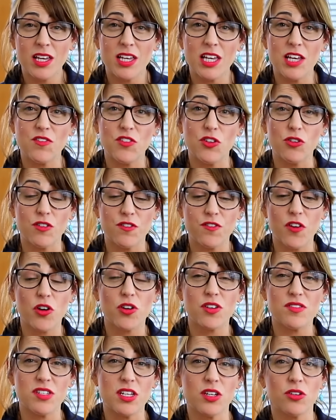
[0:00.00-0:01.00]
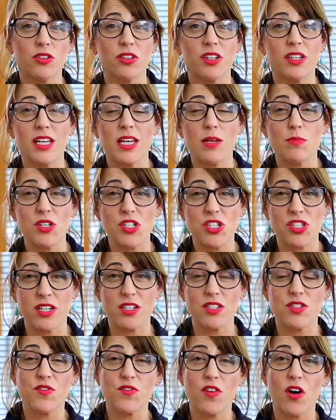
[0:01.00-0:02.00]
If you're focusing on an image that
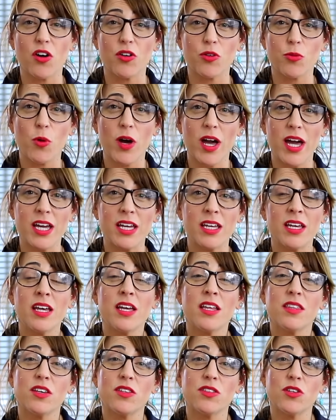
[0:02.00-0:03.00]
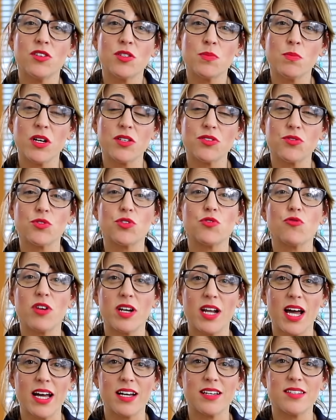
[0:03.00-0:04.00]
is far away, then those muscles
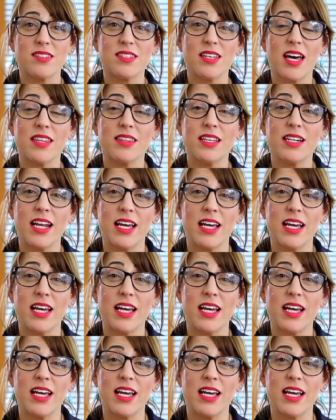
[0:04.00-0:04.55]
relax and the